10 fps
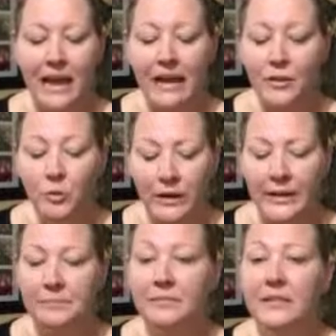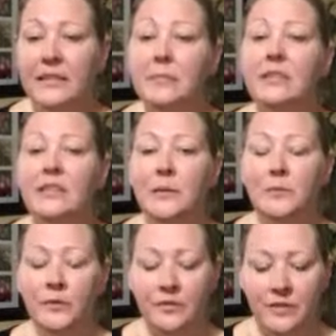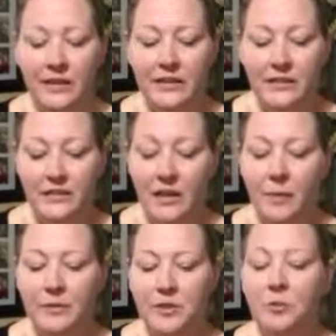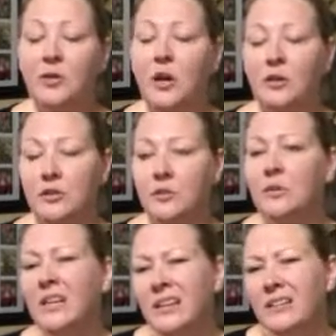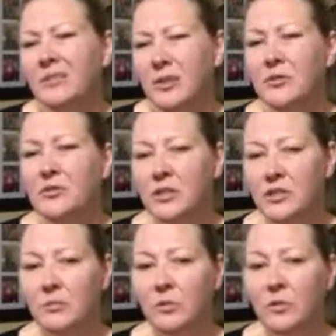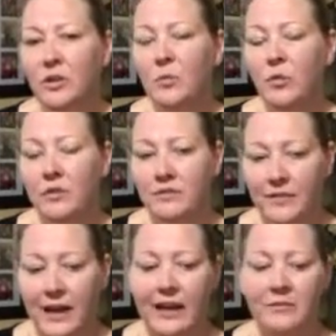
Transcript: Either way, limit the number of things and topics you'll talk to, usually to no more than 5,